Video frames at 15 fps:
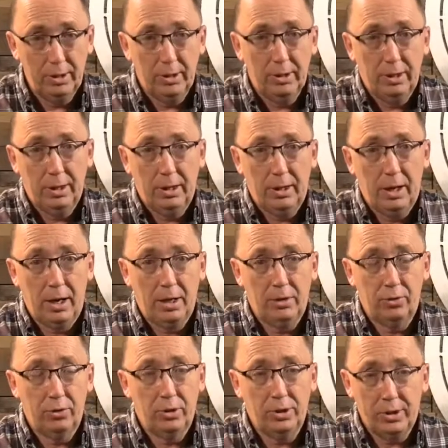and God is
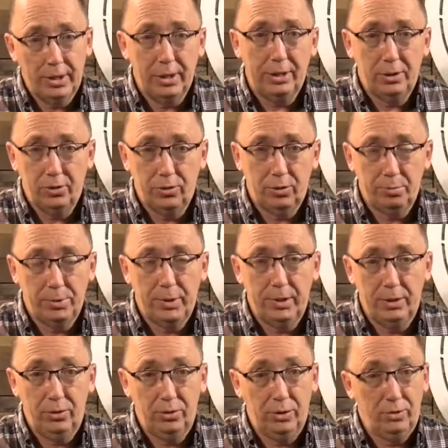going to take us
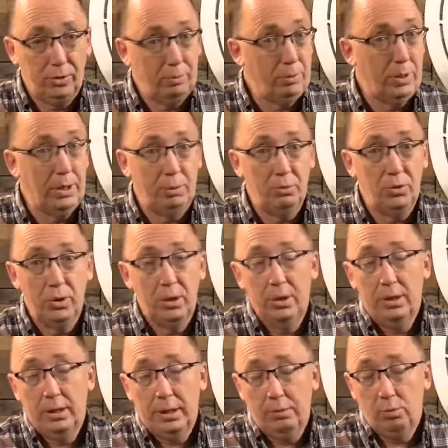someplace, sometimes
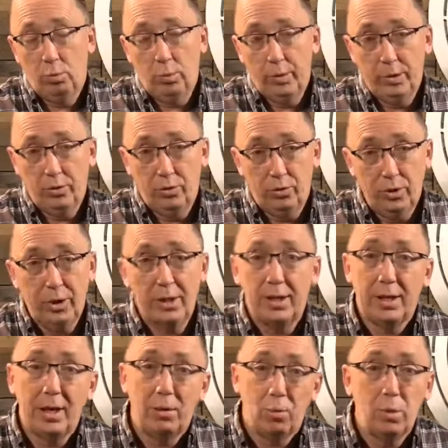even we don't see it, and
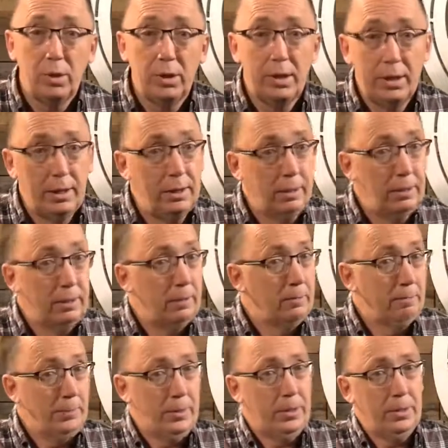how one day
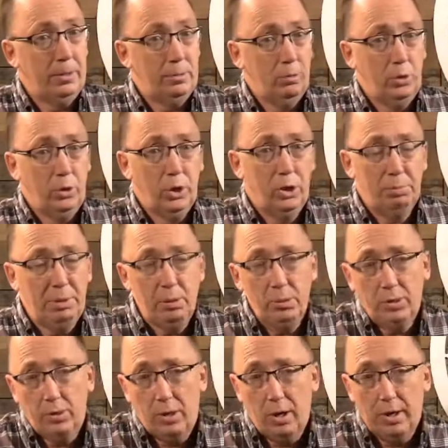we're going to be with
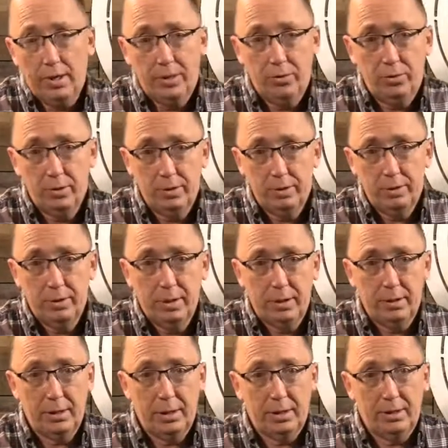Christ.
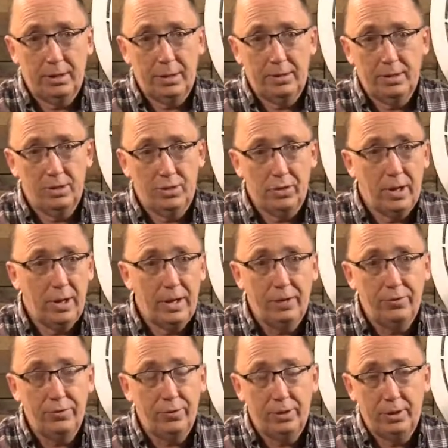That this life
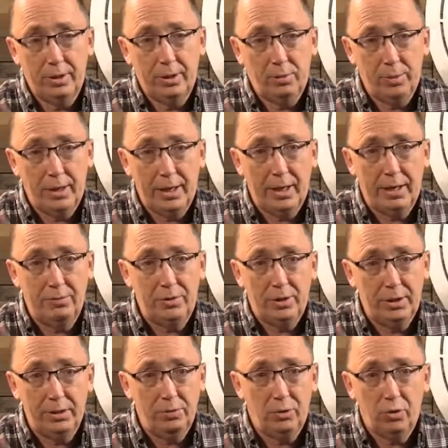that we have to
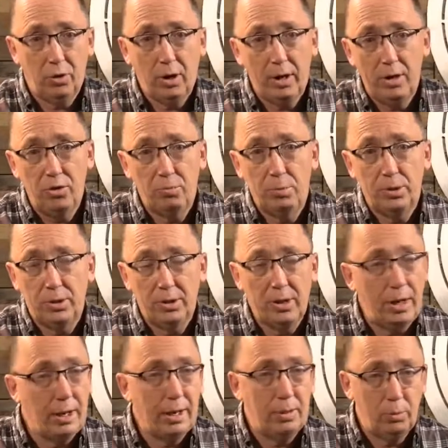live is Christ, but to
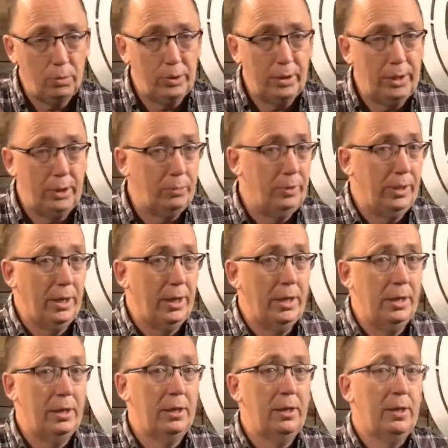die one day will be gain.
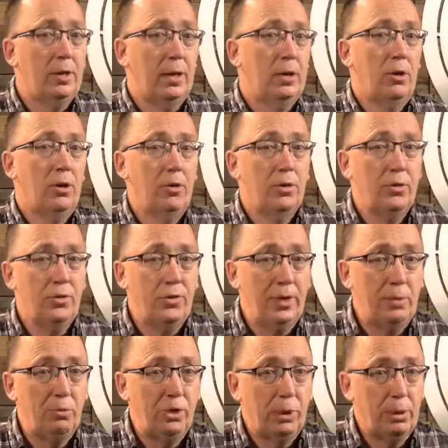And all those themes
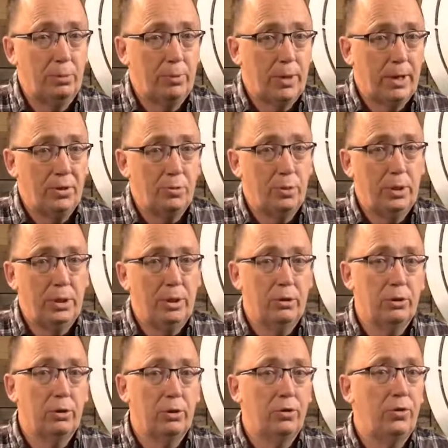came up last week, and you're
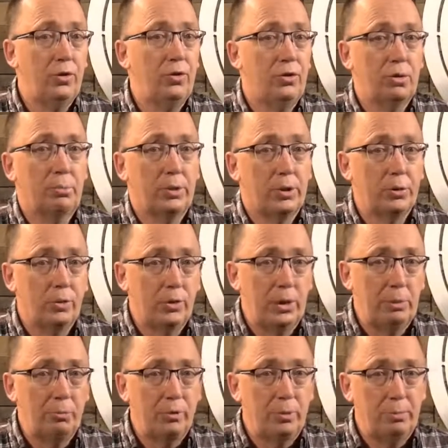going to see some of those
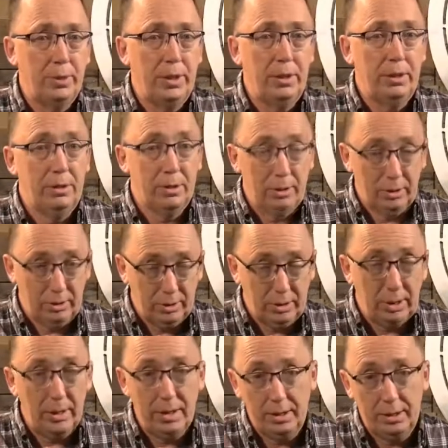themes repeat
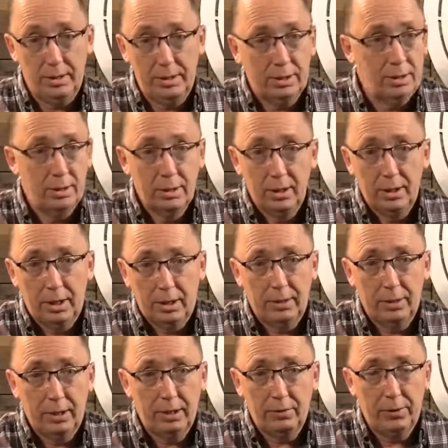tonight, and then
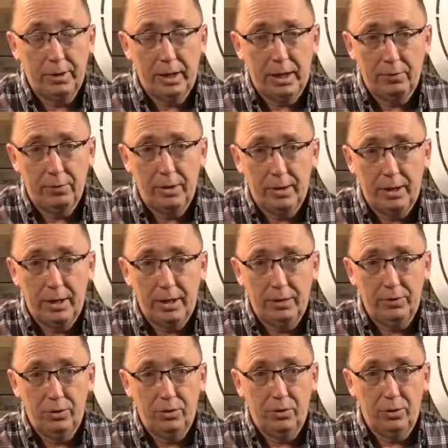every night of
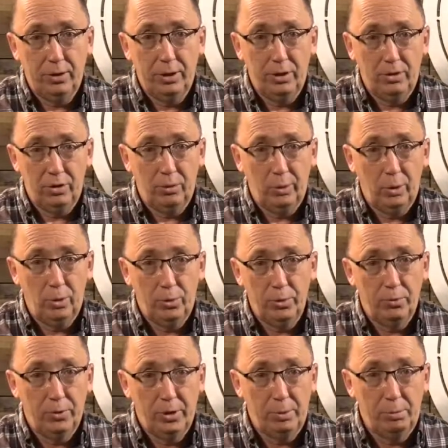this series as we go through
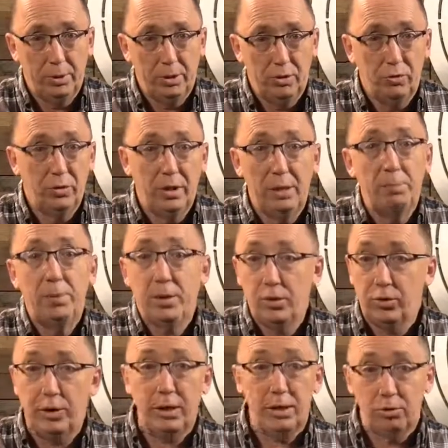Philippians. Philippians,
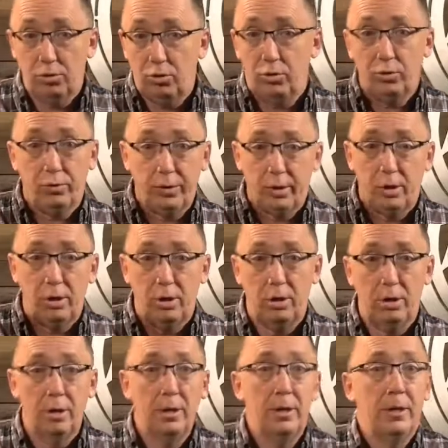again, just to recall,
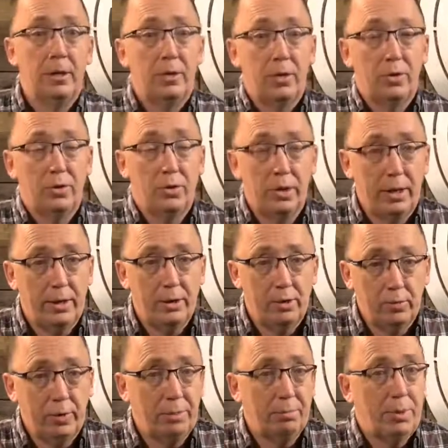is a letter
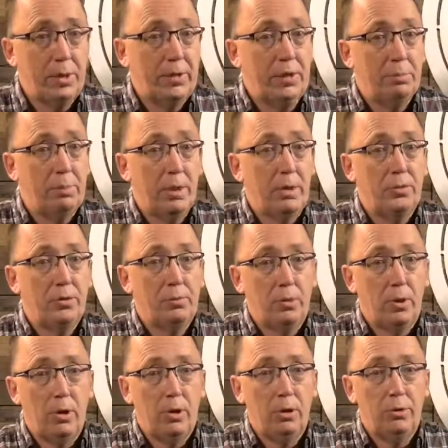written by the Apostle
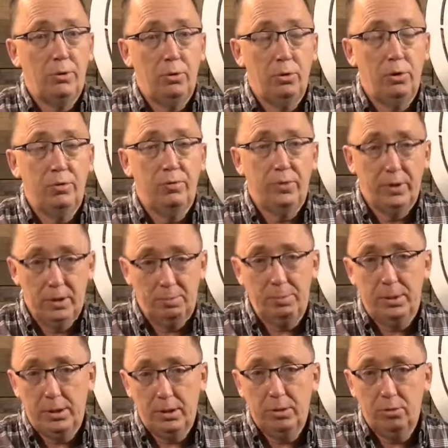Paul to the
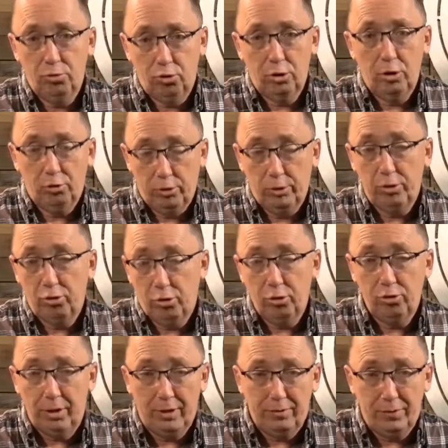Philippian church, or the church
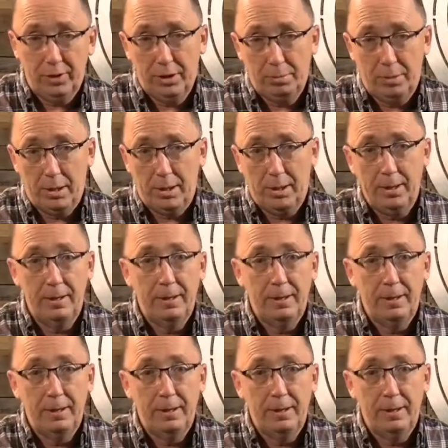at Philippi.